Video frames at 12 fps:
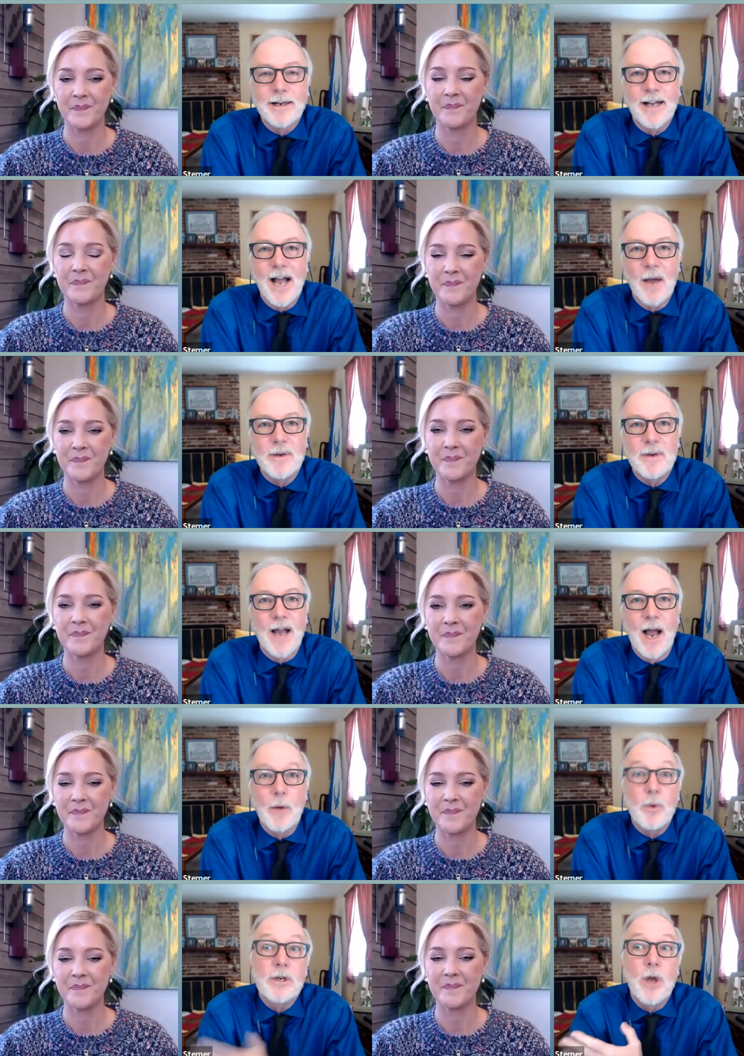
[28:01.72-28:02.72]
Speaker 1: I would I
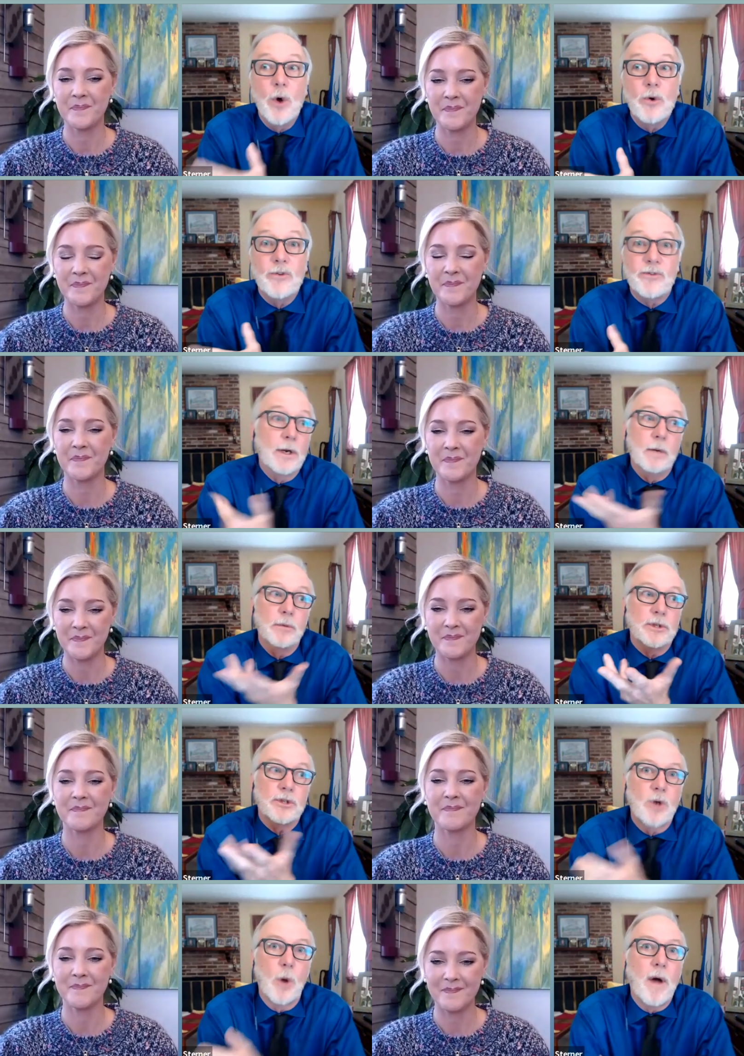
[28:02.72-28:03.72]
would notice it. It would
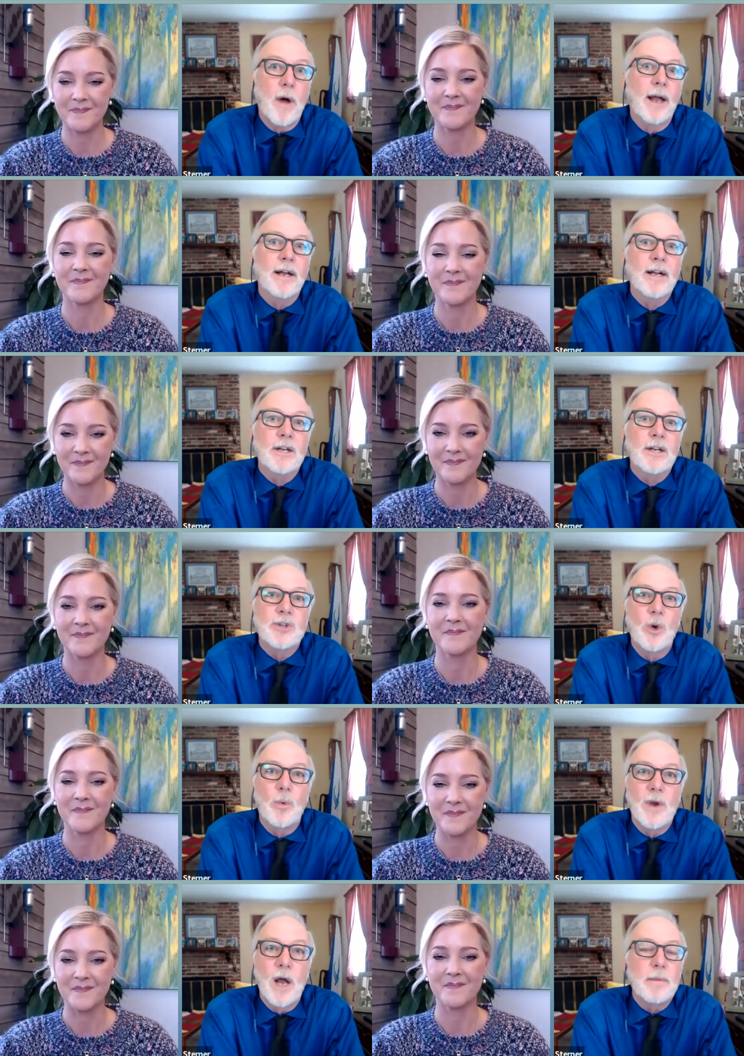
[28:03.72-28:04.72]
just go by. So
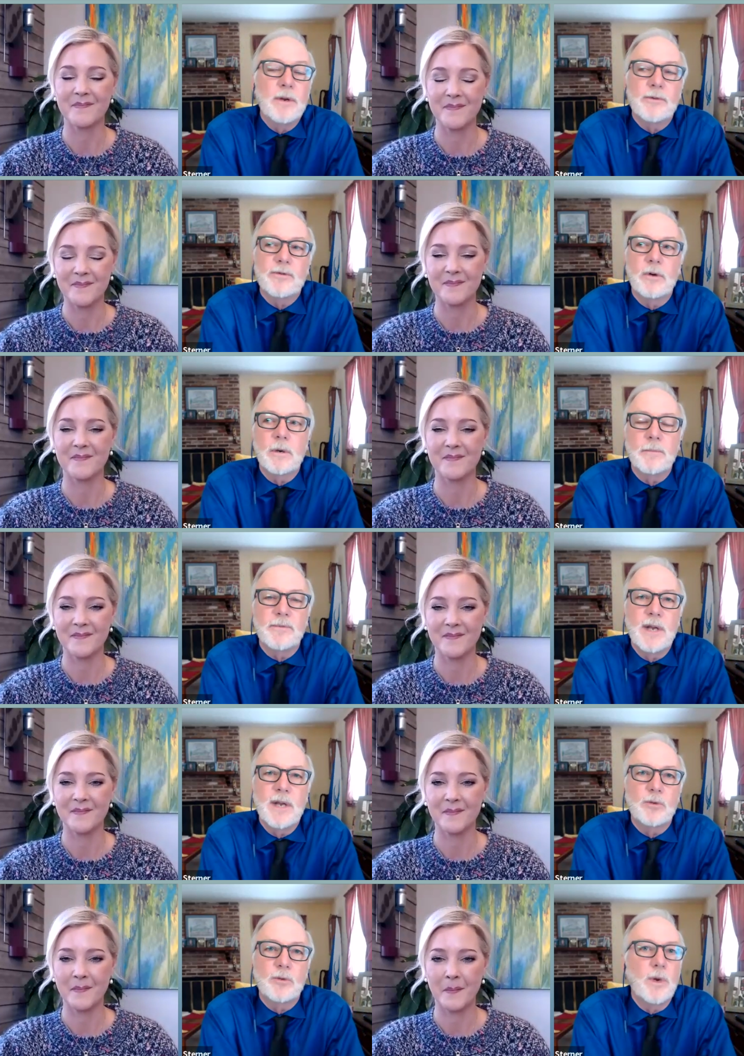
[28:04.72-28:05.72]
when I'm in a
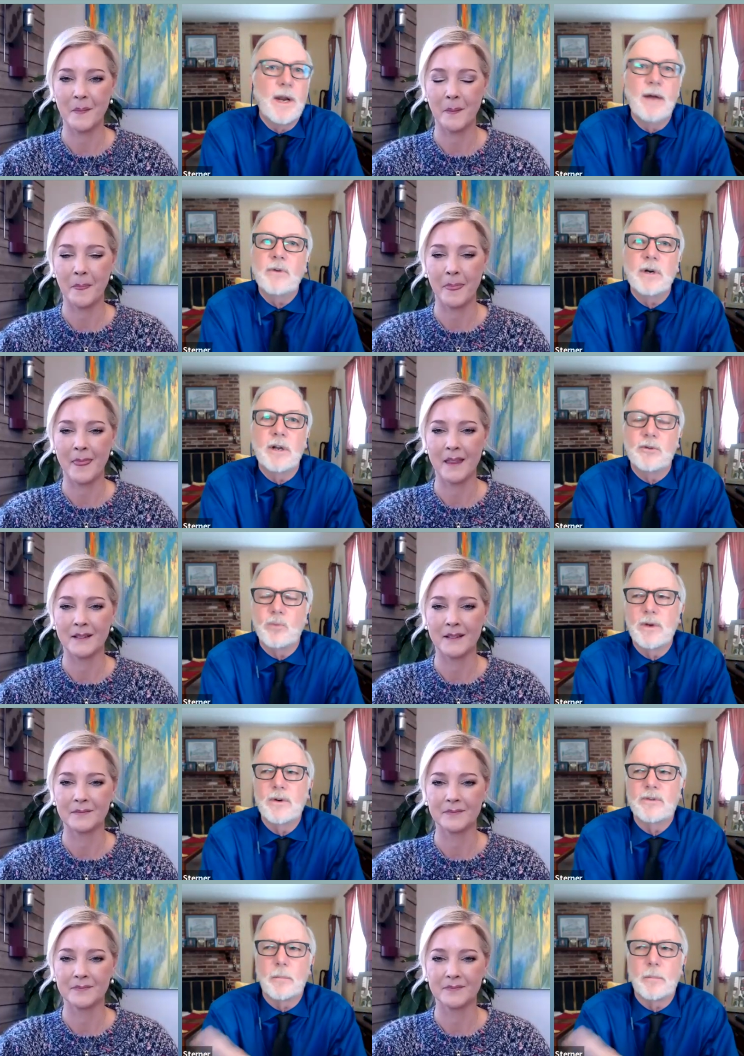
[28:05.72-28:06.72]
circumstance, whatever it is, whether
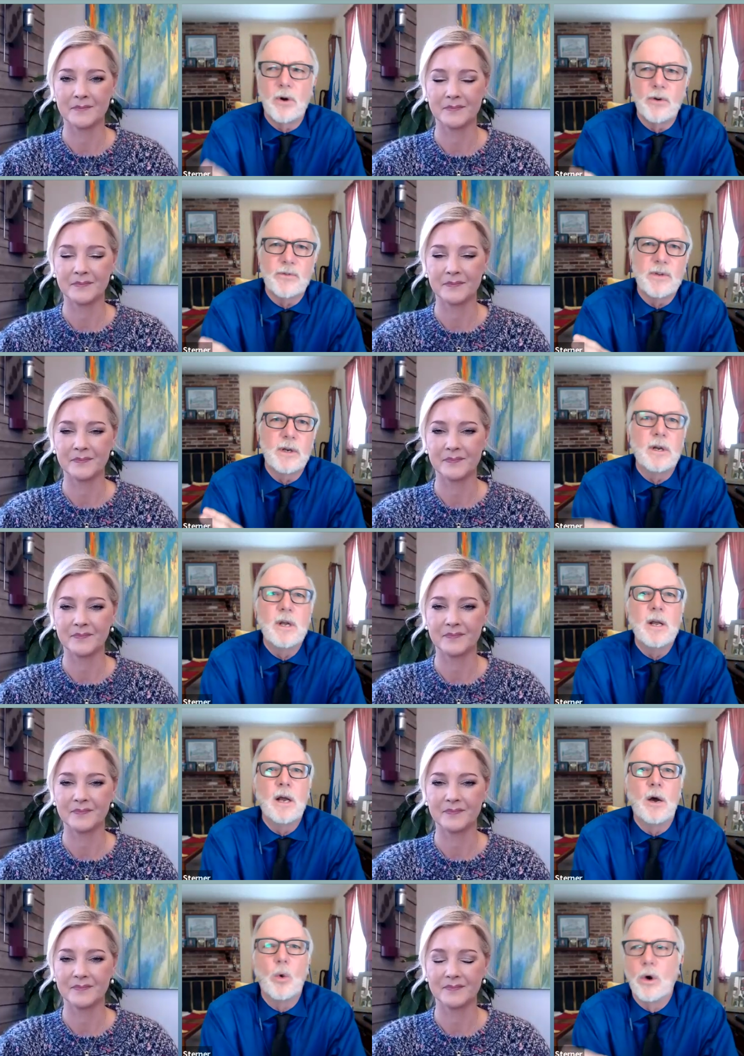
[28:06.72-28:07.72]
it's a person
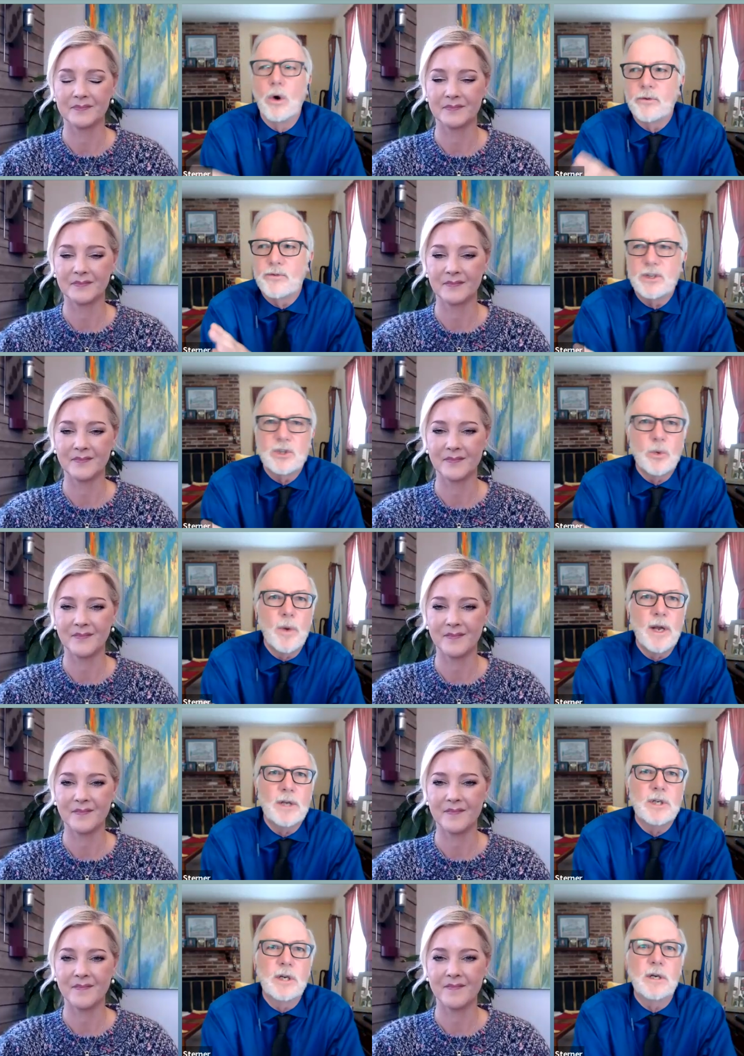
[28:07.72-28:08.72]
or a
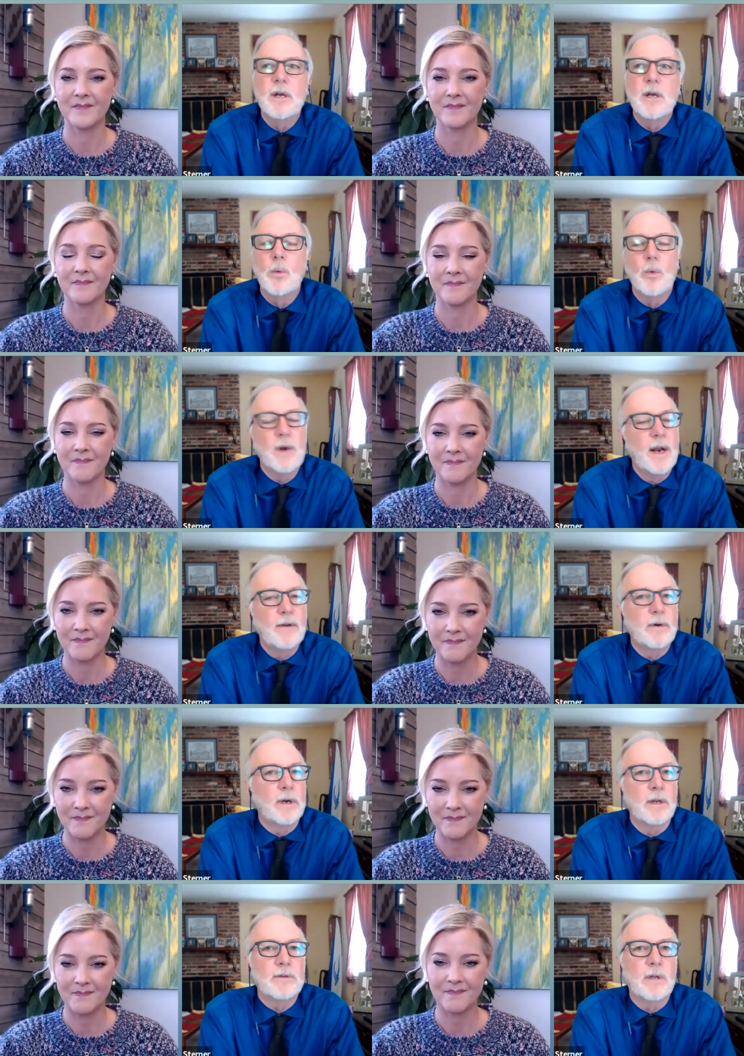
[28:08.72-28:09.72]
situation, whatever it
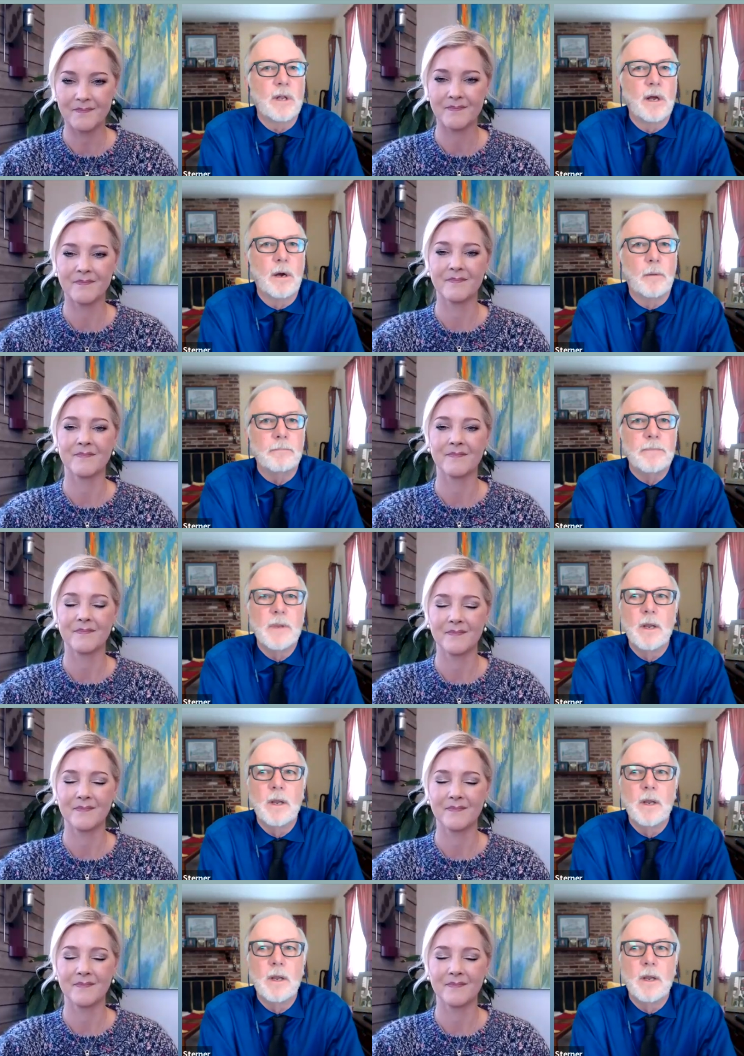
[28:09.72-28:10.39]
is, um,